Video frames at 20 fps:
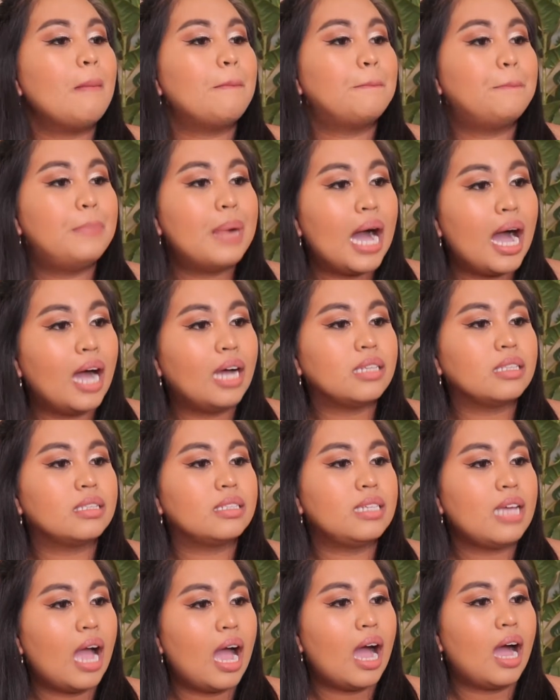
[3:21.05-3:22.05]

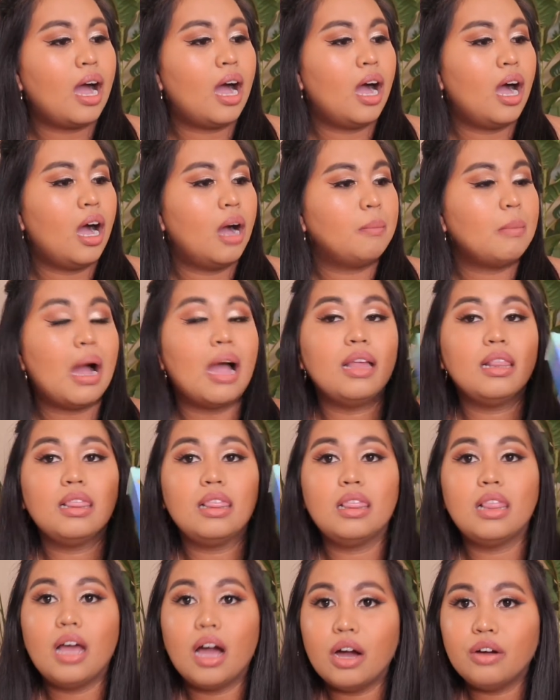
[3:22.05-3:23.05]
But yeah, I
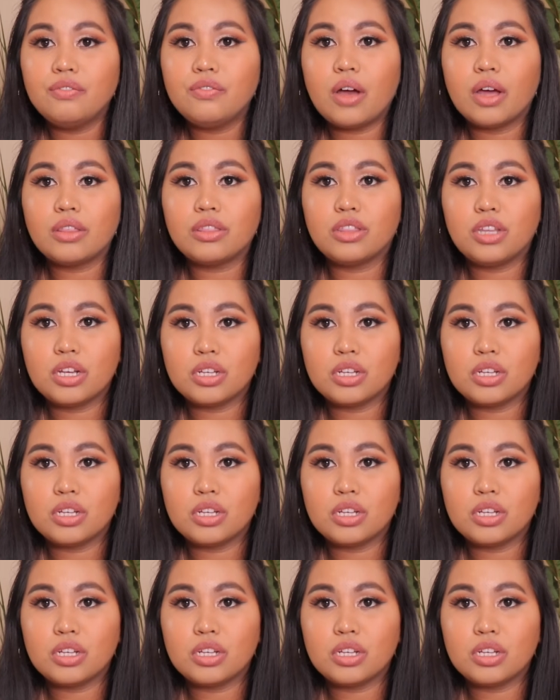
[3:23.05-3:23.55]
love